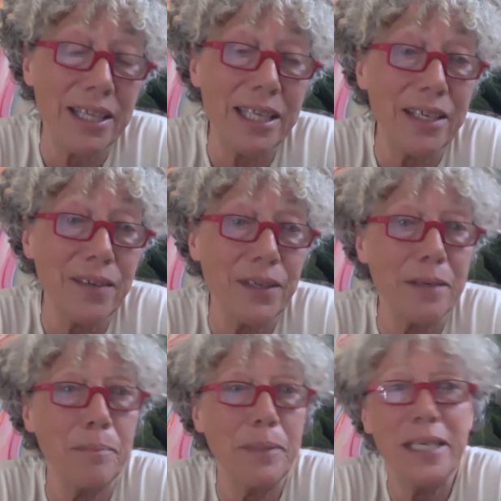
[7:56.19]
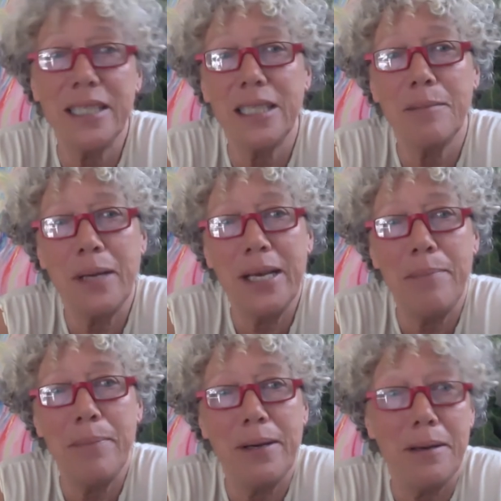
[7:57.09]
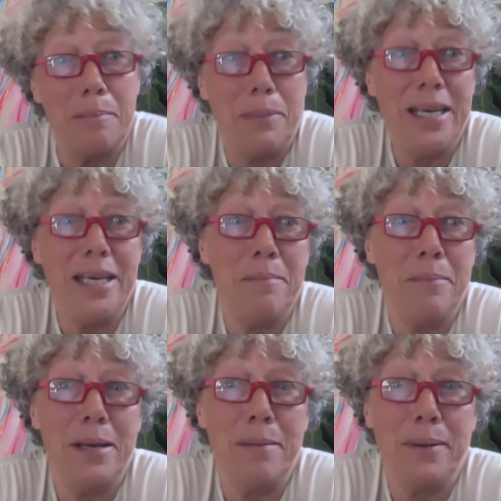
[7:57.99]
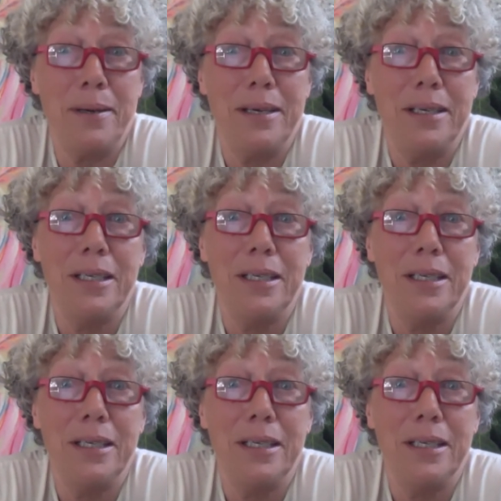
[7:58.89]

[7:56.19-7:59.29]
Think of it, pencil and paper, pen and paper.